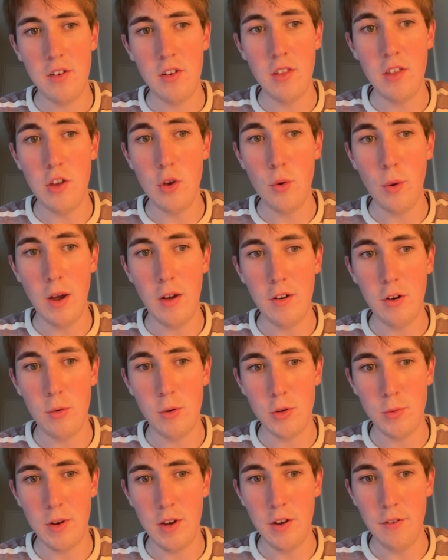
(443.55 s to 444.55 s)
to the URL
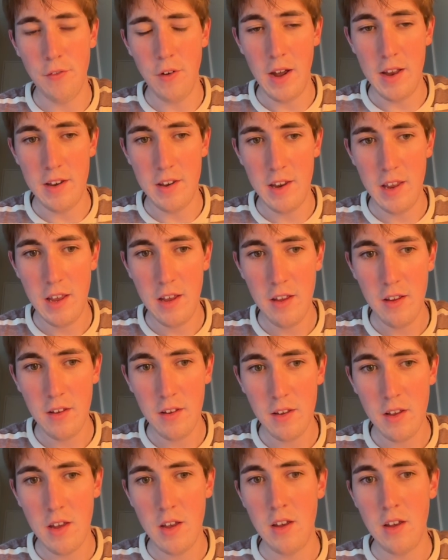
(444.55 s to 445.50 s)
which we defined it here.